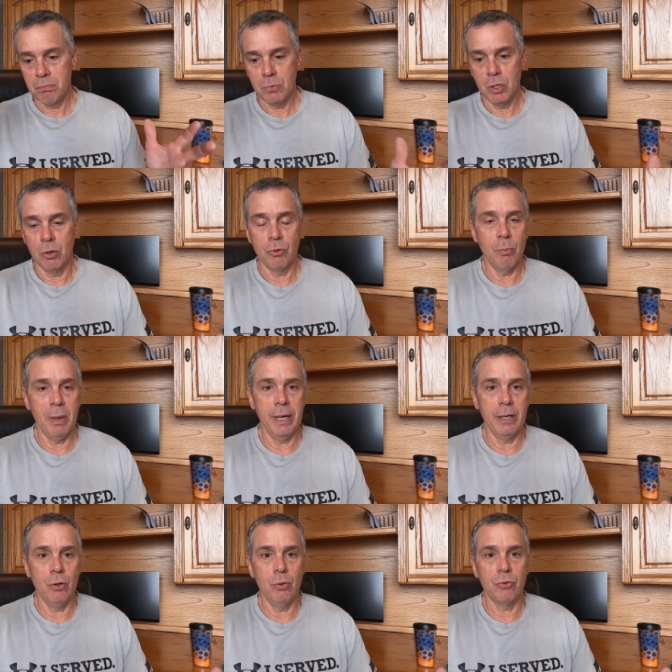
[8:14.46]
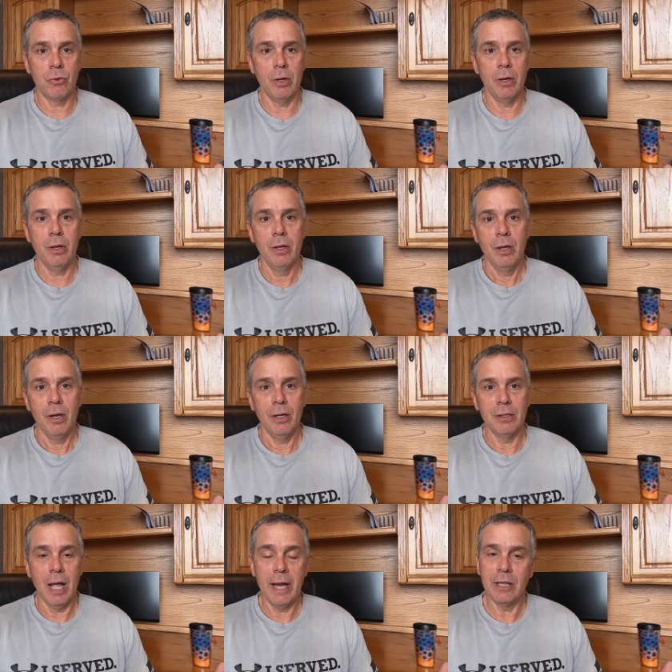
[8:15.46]
you know you might use a, a
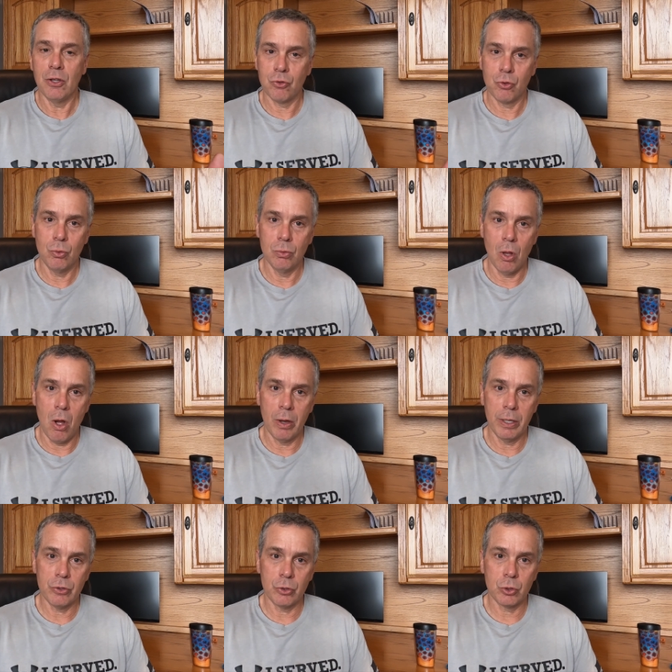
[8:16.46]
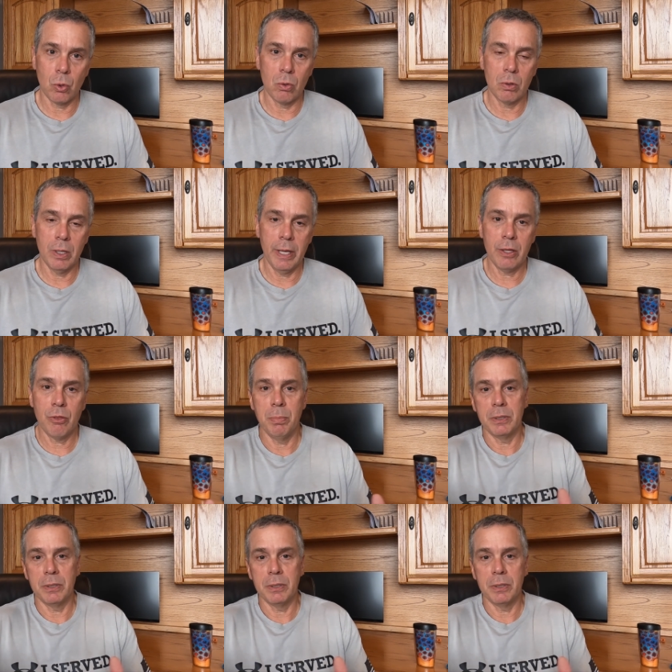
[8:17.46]
line that's too long at the shorter length,